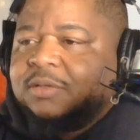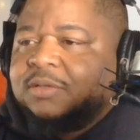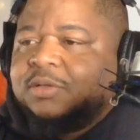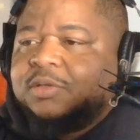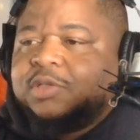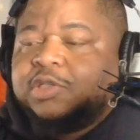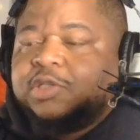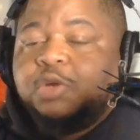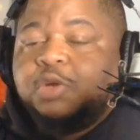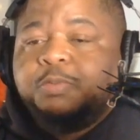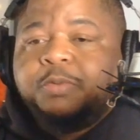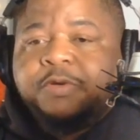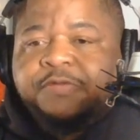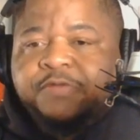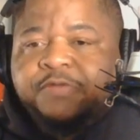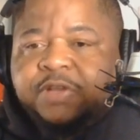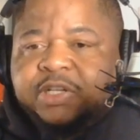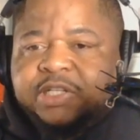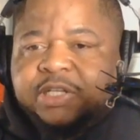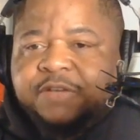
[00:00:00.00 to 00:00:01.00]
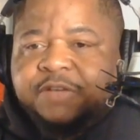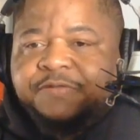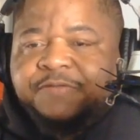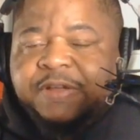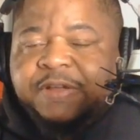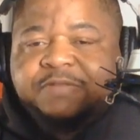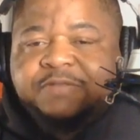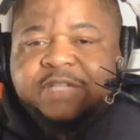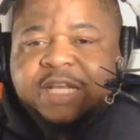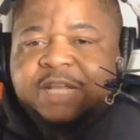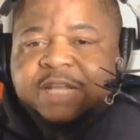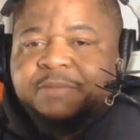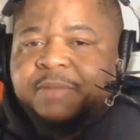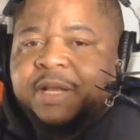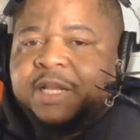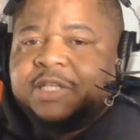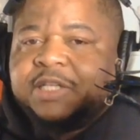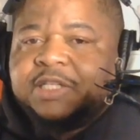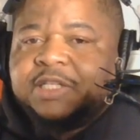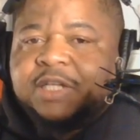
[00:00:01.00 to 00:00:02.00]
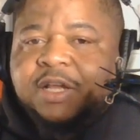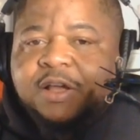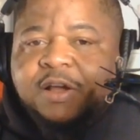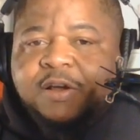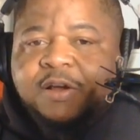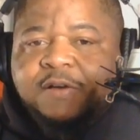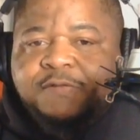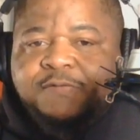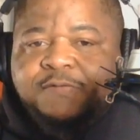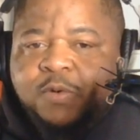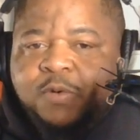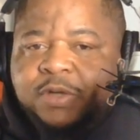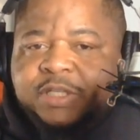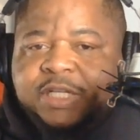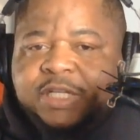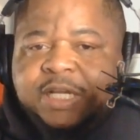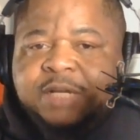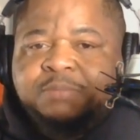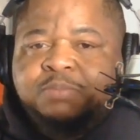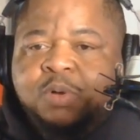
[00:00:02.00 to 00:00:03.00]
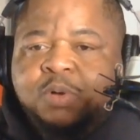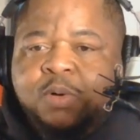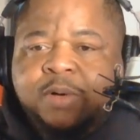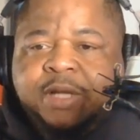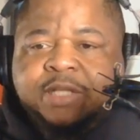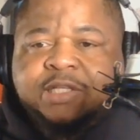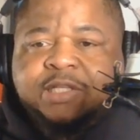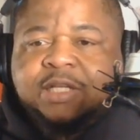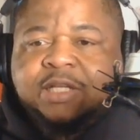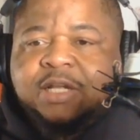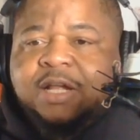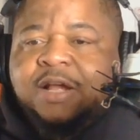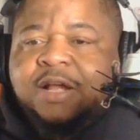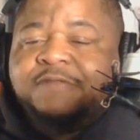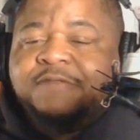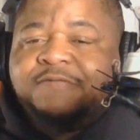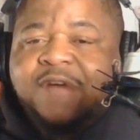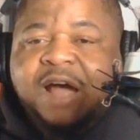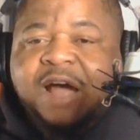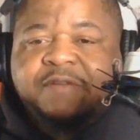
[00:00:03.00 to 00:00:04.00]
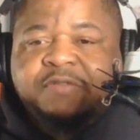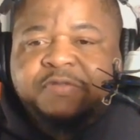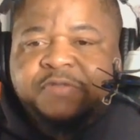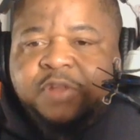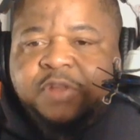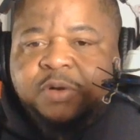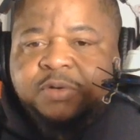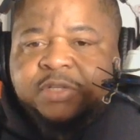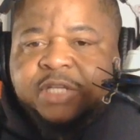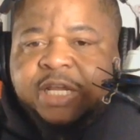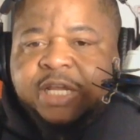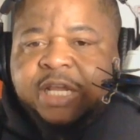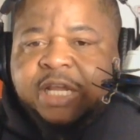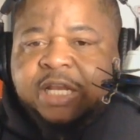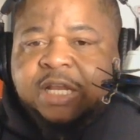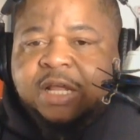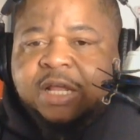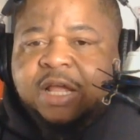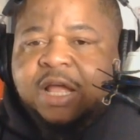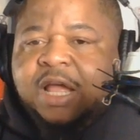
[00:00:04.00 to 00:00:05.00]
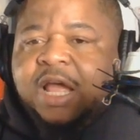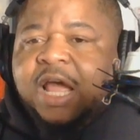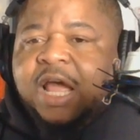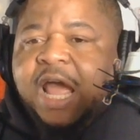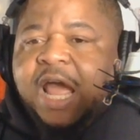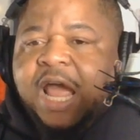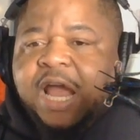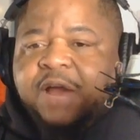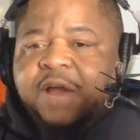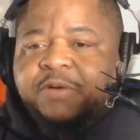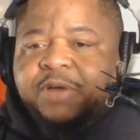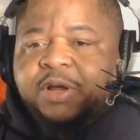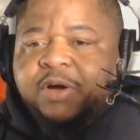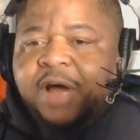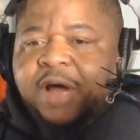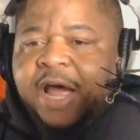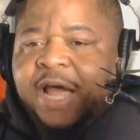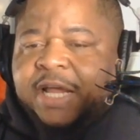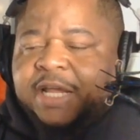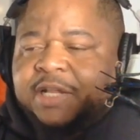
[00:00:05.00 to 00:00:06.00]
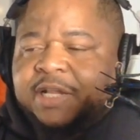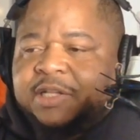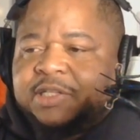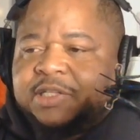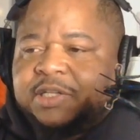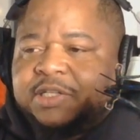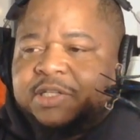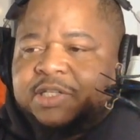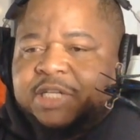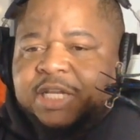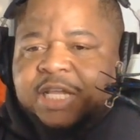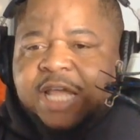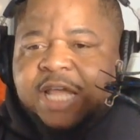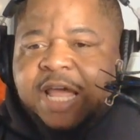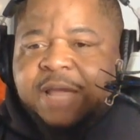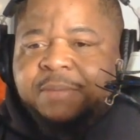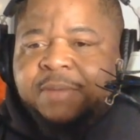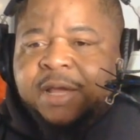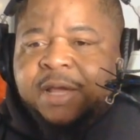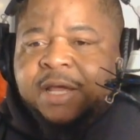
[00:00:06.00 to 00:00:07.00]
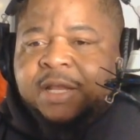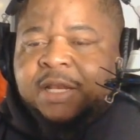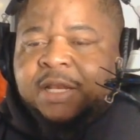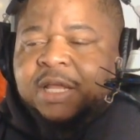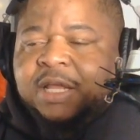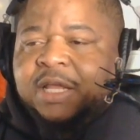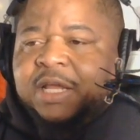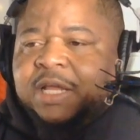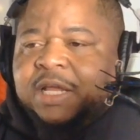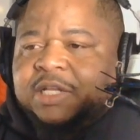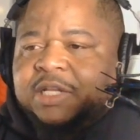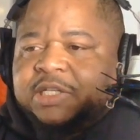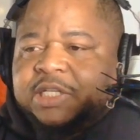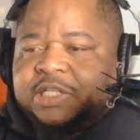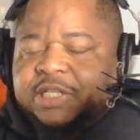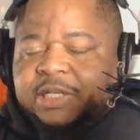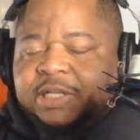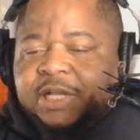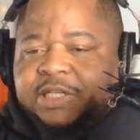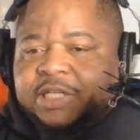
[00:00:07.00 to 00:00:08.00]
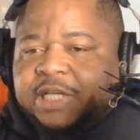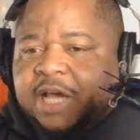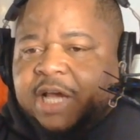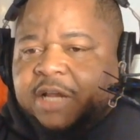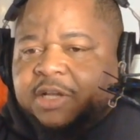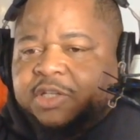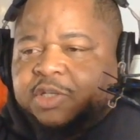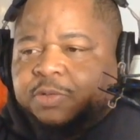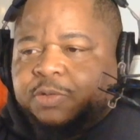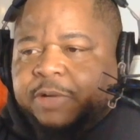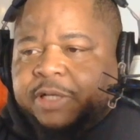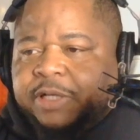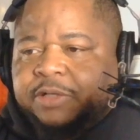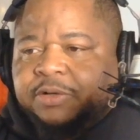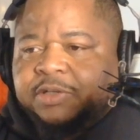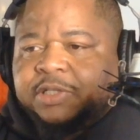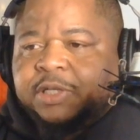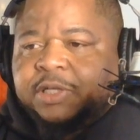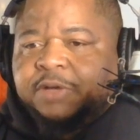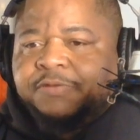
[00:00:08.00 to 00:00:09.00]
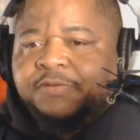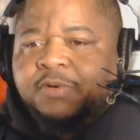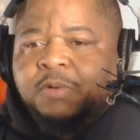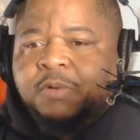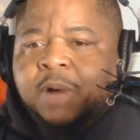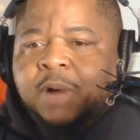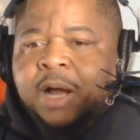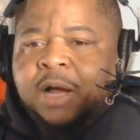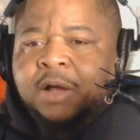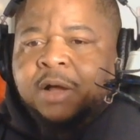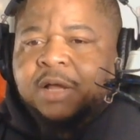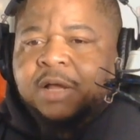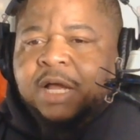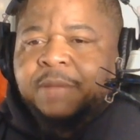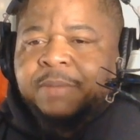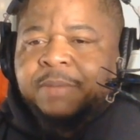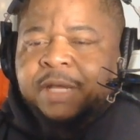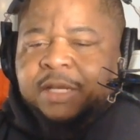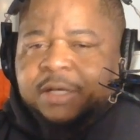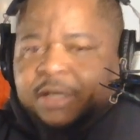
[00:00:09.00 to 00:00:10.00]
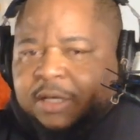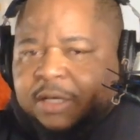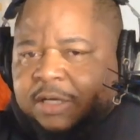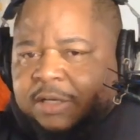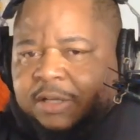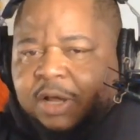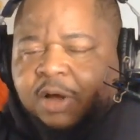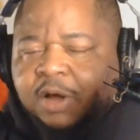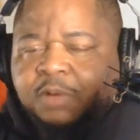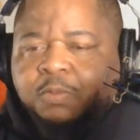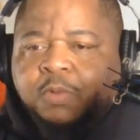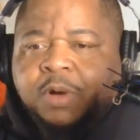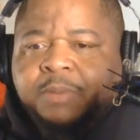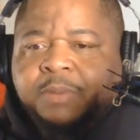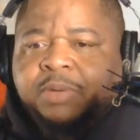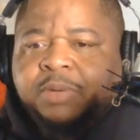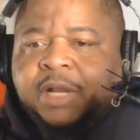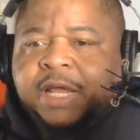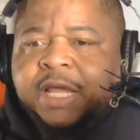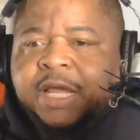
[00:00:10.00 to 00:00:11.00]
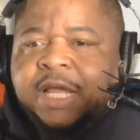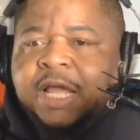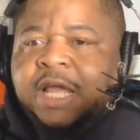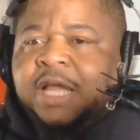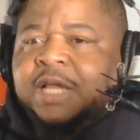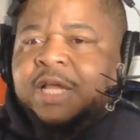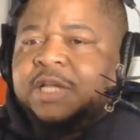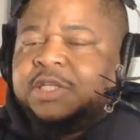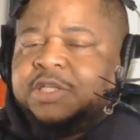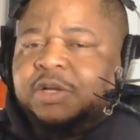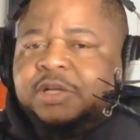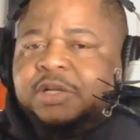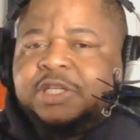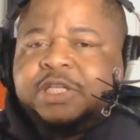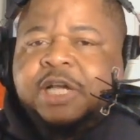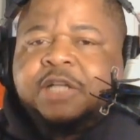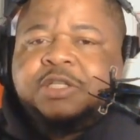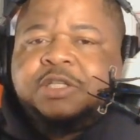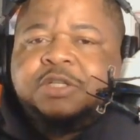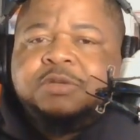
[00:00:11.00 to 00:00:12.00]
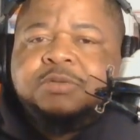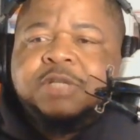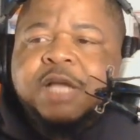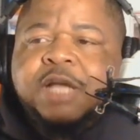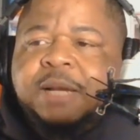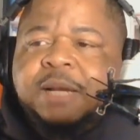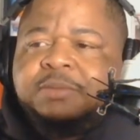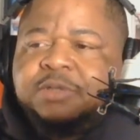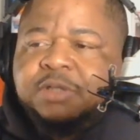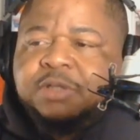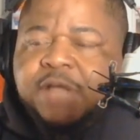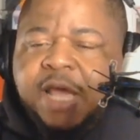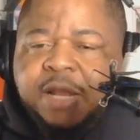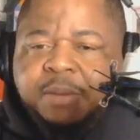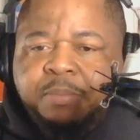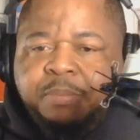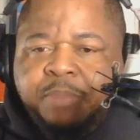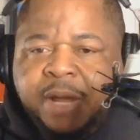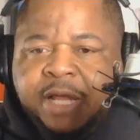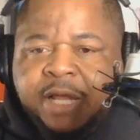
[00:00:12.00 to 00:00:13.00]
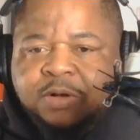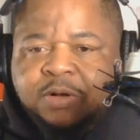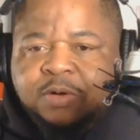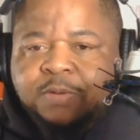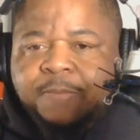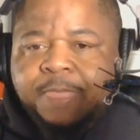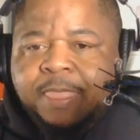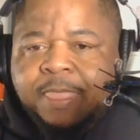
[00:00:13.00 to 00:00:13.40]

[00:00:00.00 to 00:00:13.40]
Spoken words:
super efficient. 15 minutes, 14 points, 5 of 13. Ariel Atkins, she came in. She seemed like she kind of tweaked herself for a while. On one play. She only shot 2 times, had a bagel.